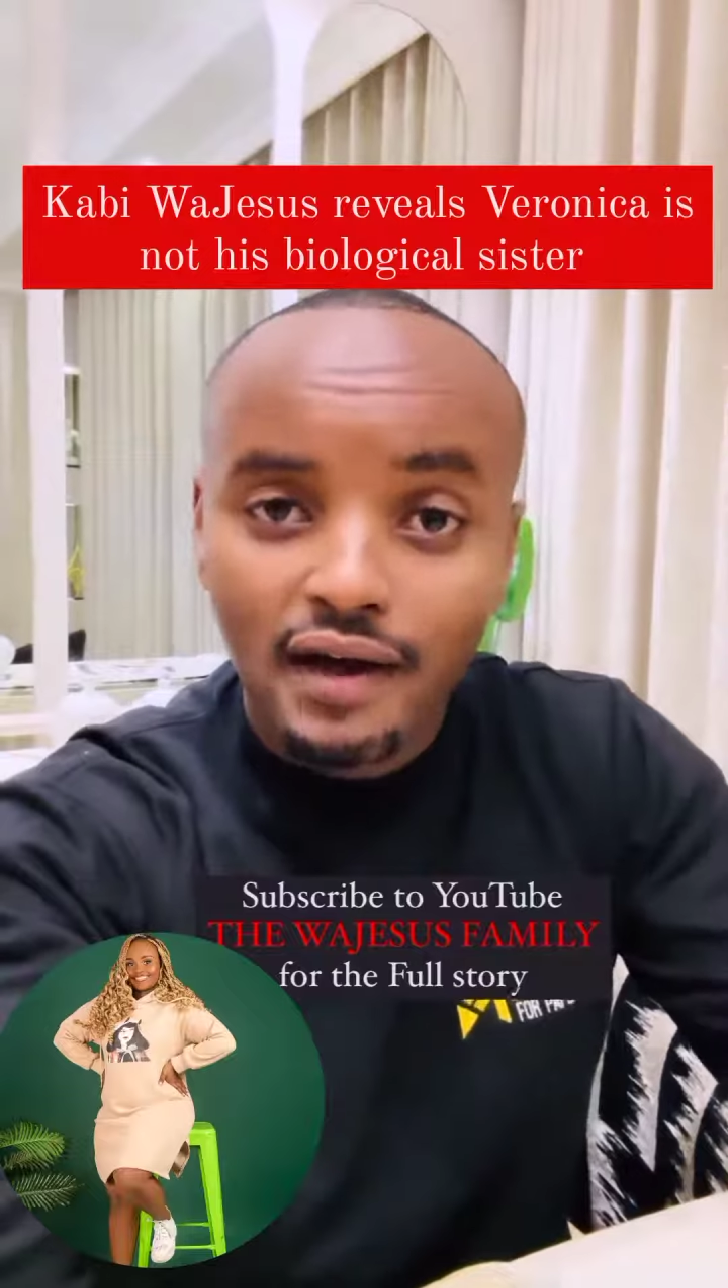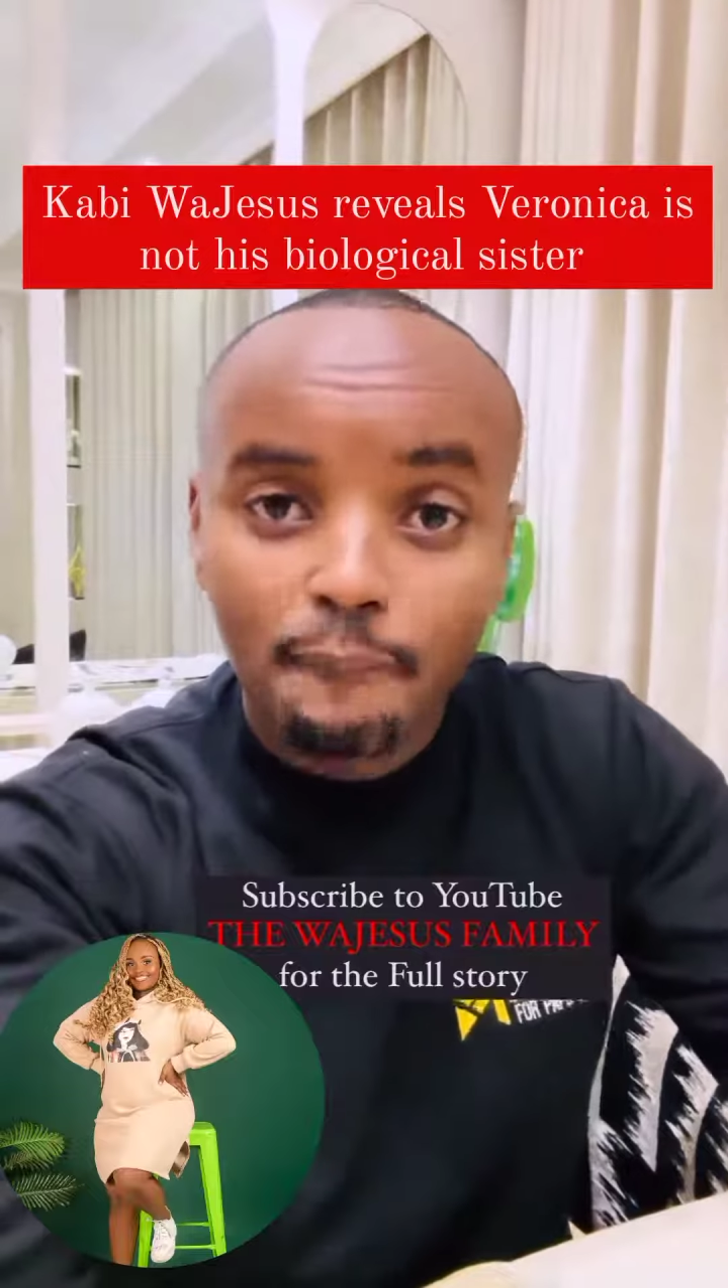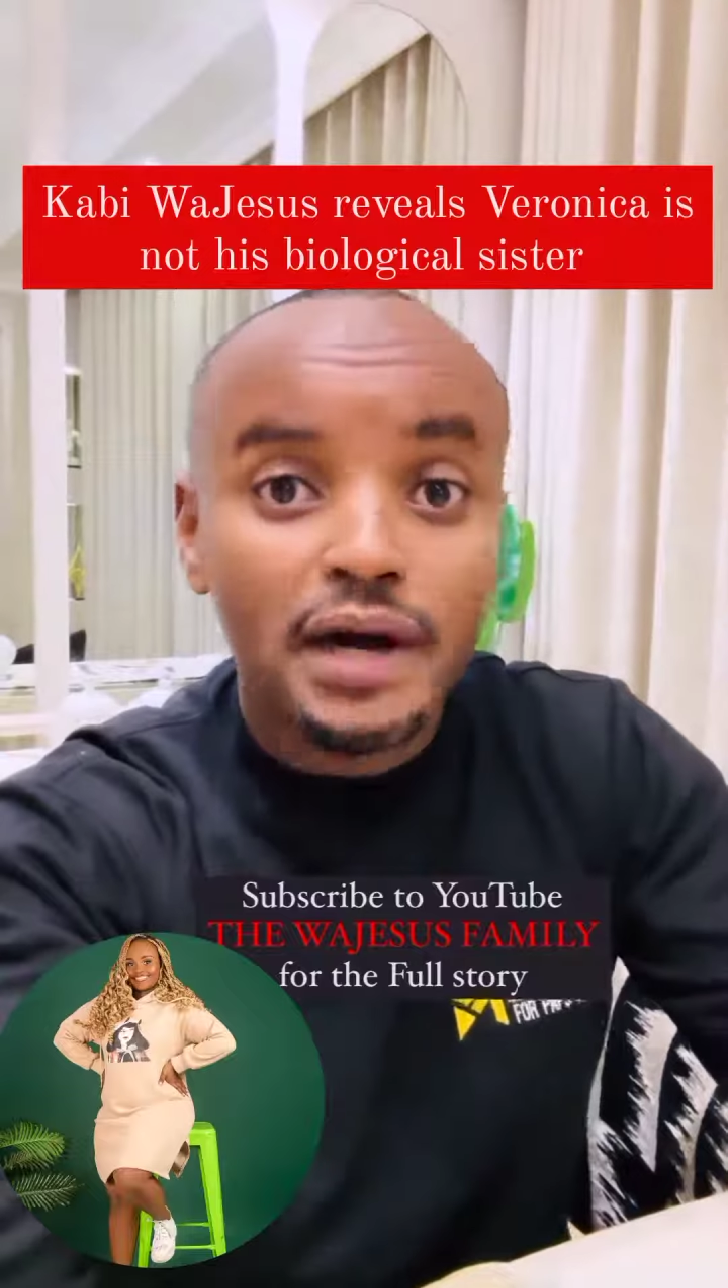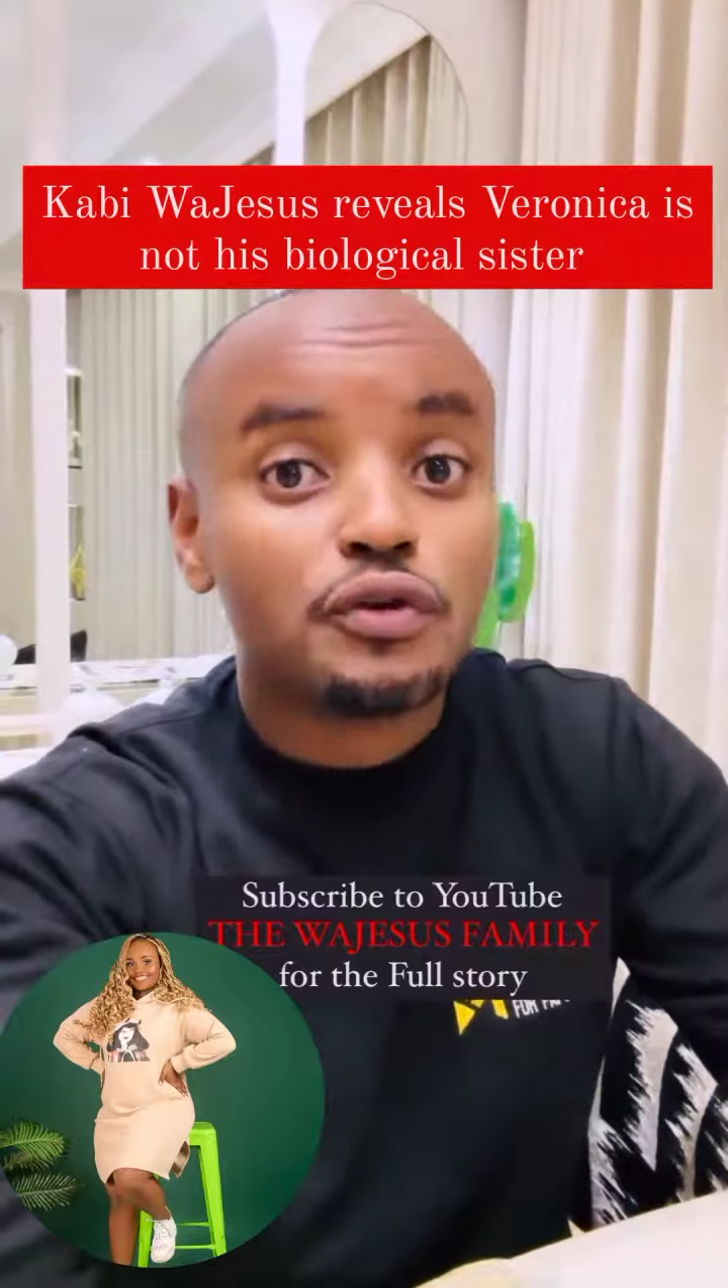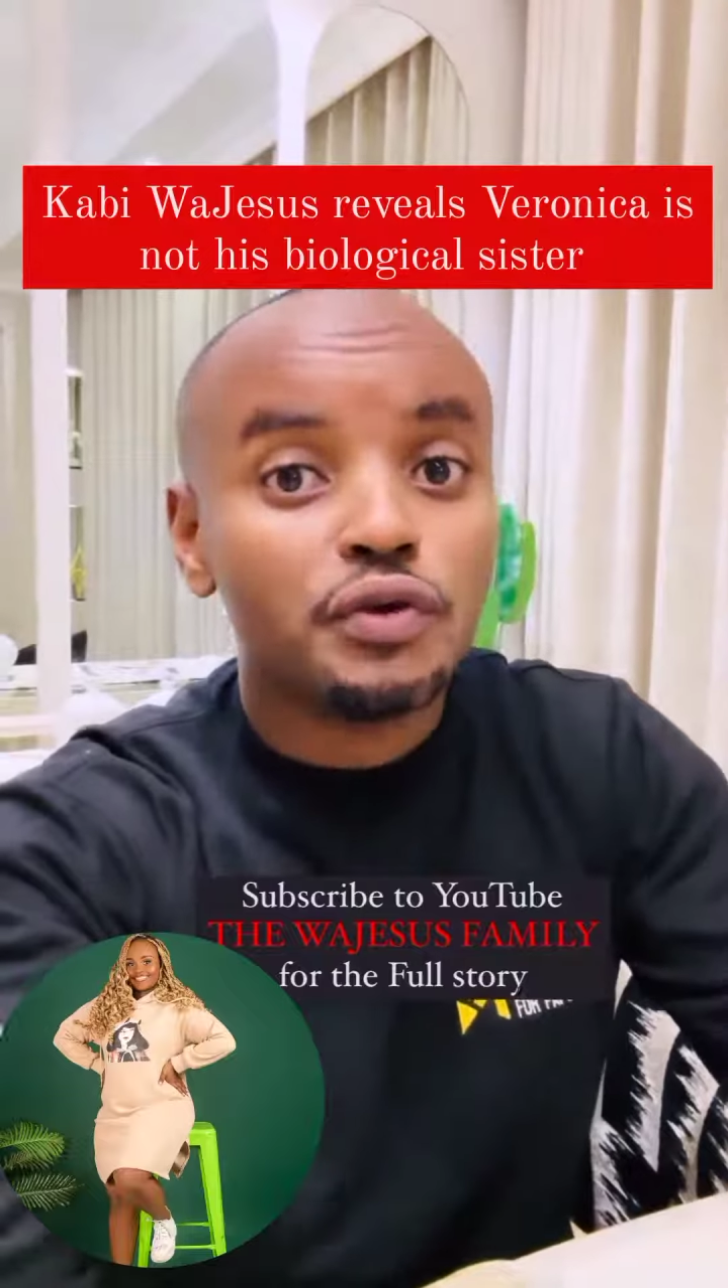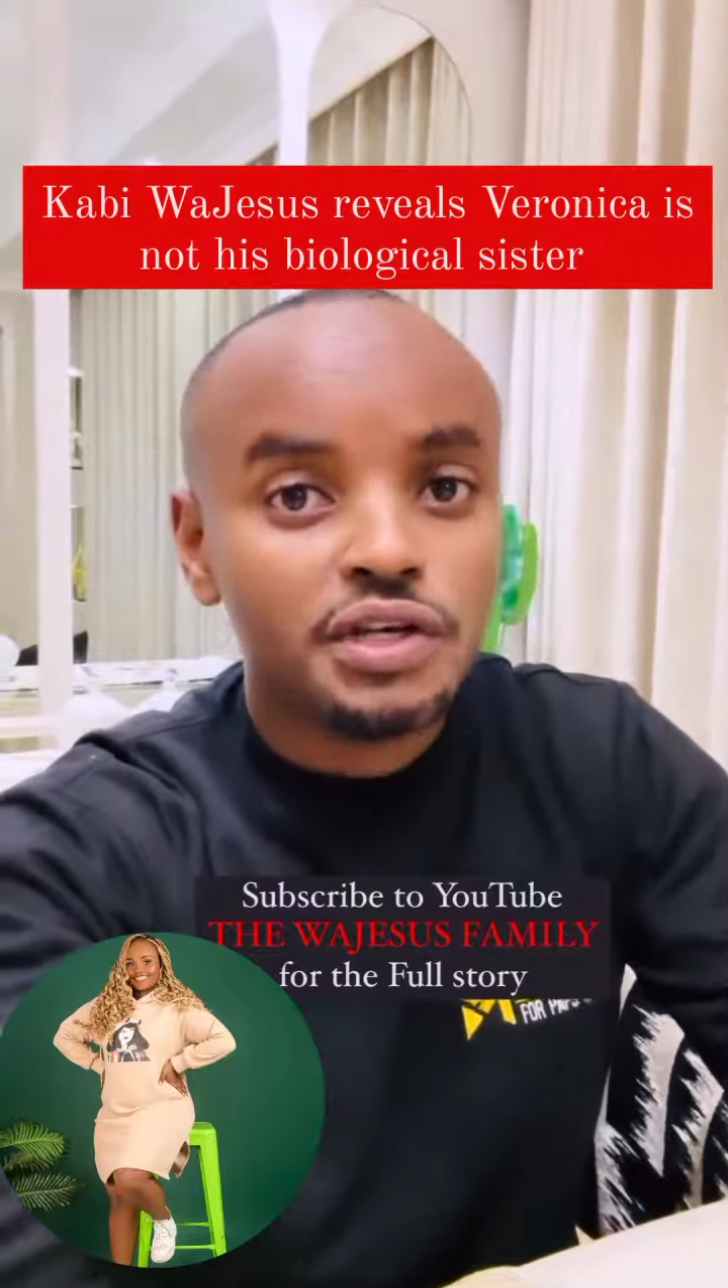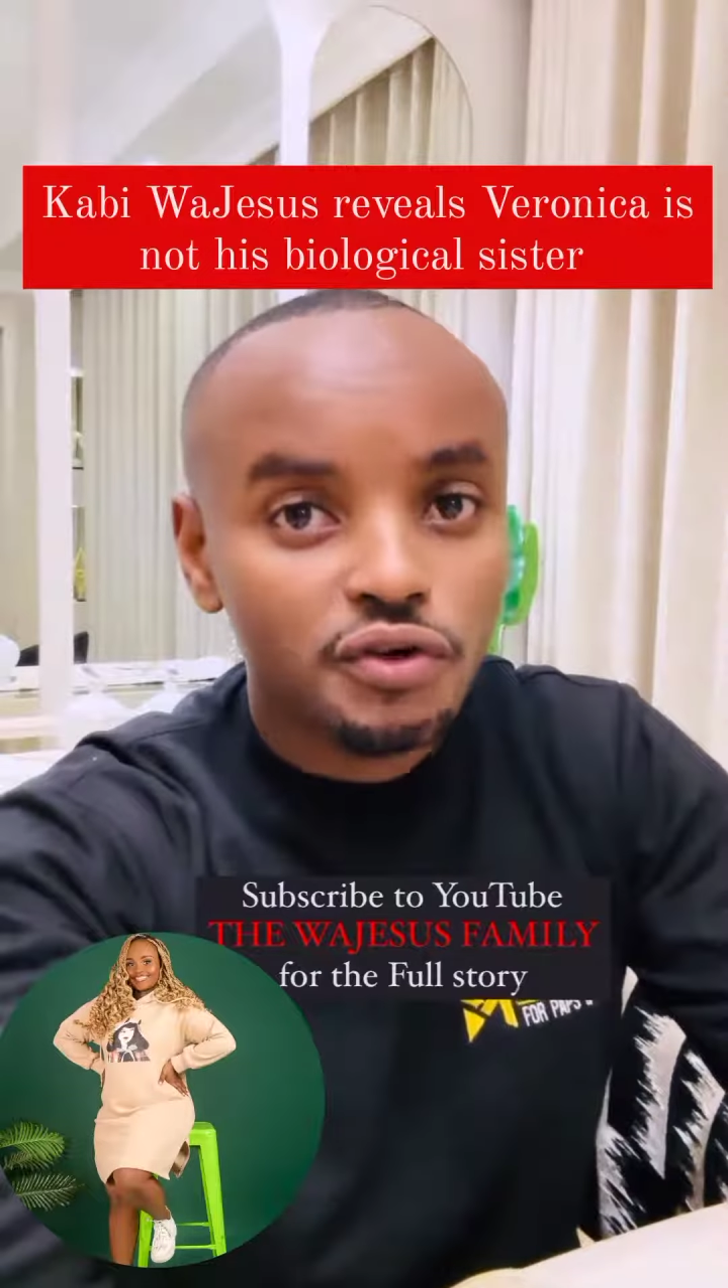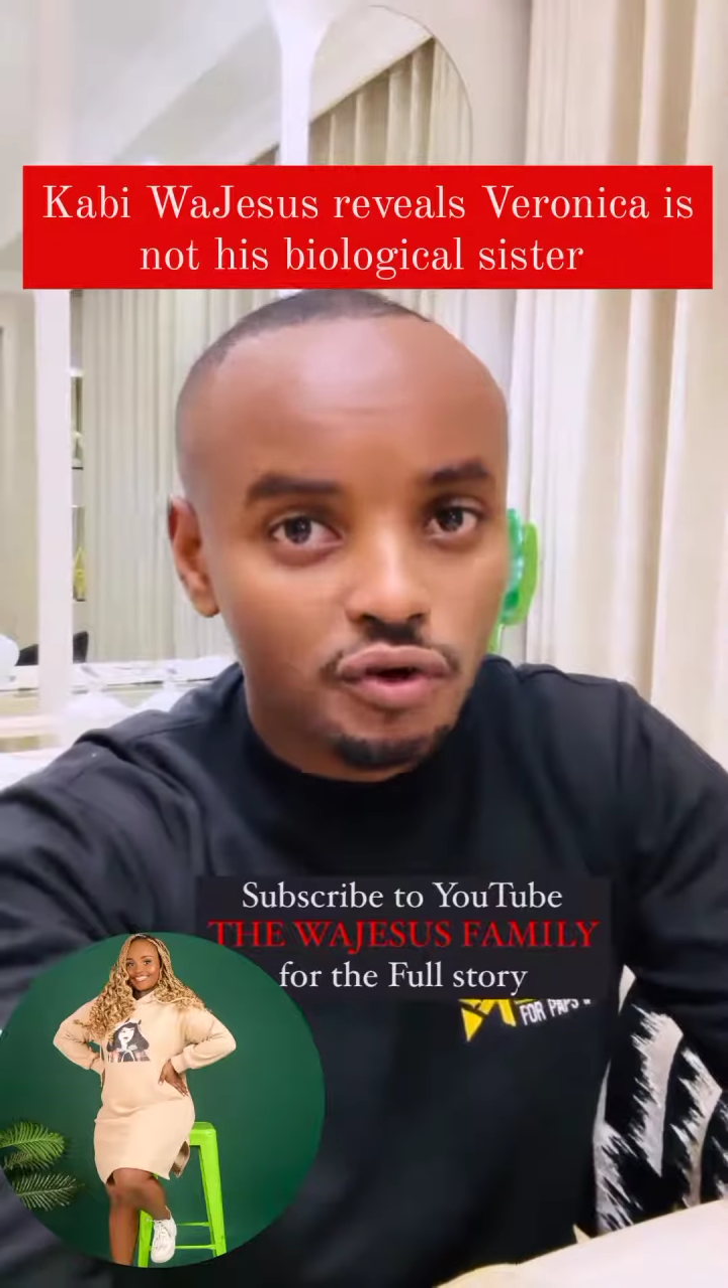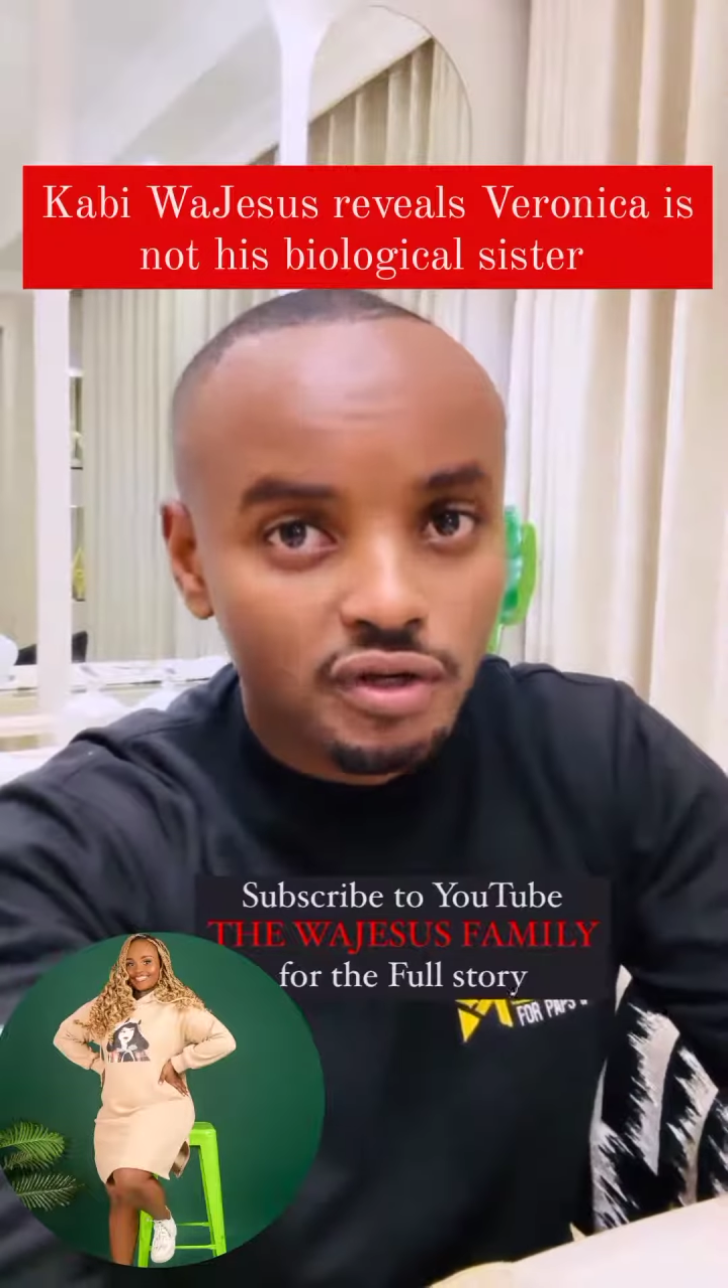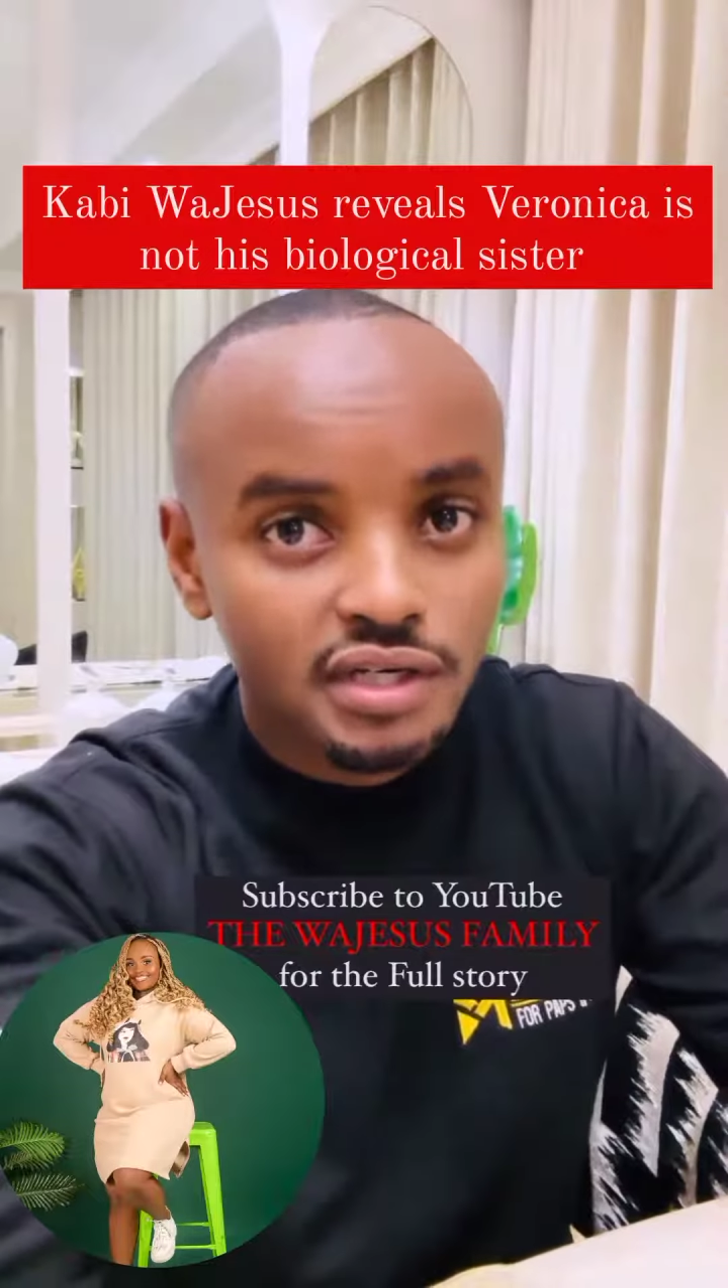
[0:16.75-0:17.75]
but we
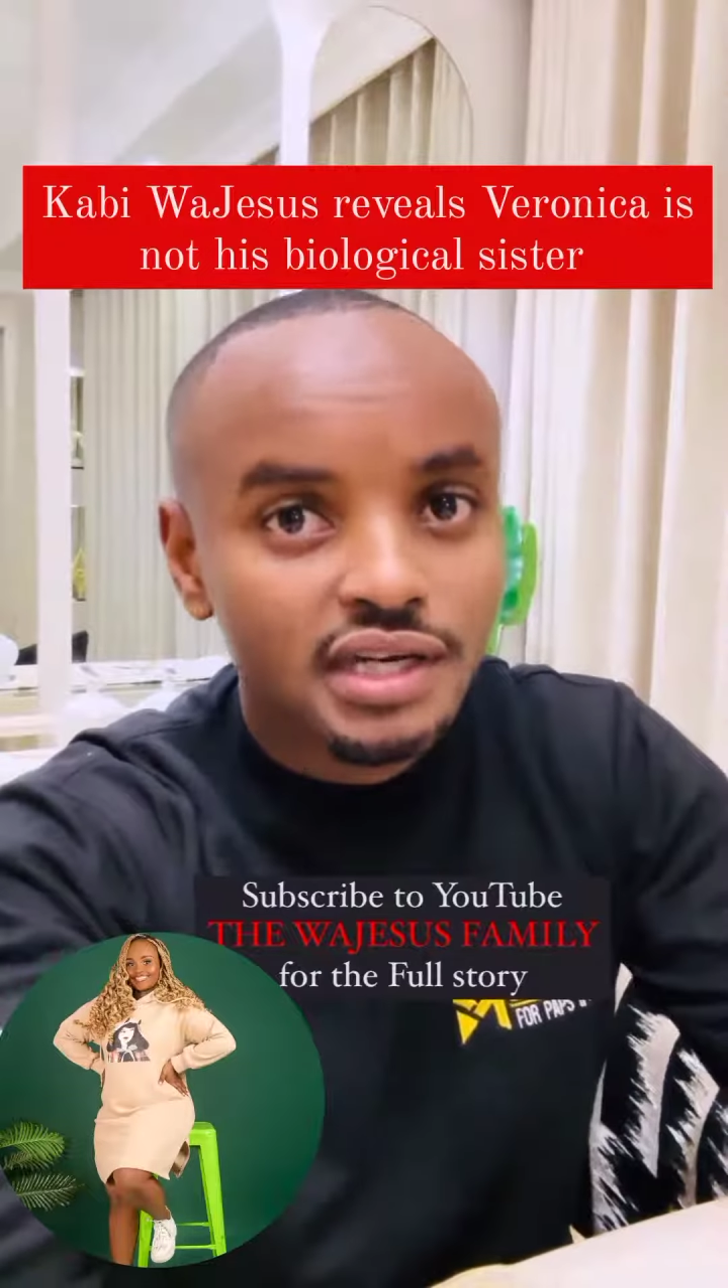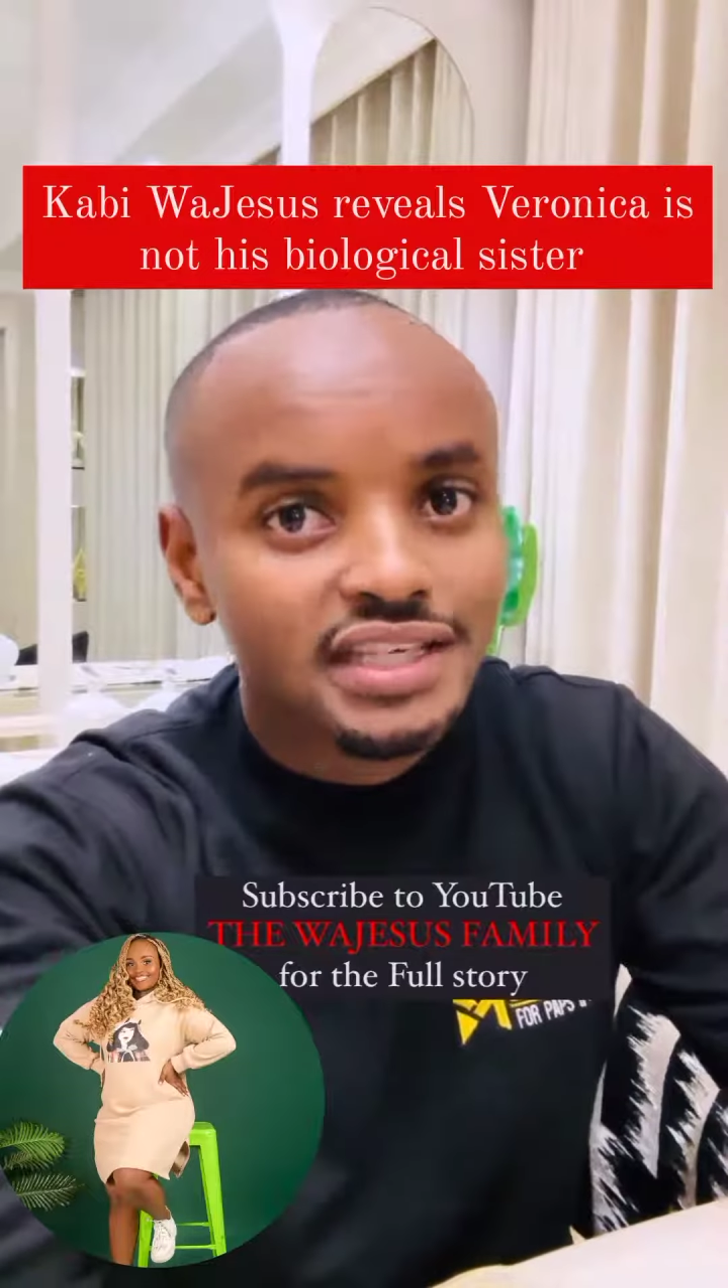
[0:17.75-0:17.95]
don't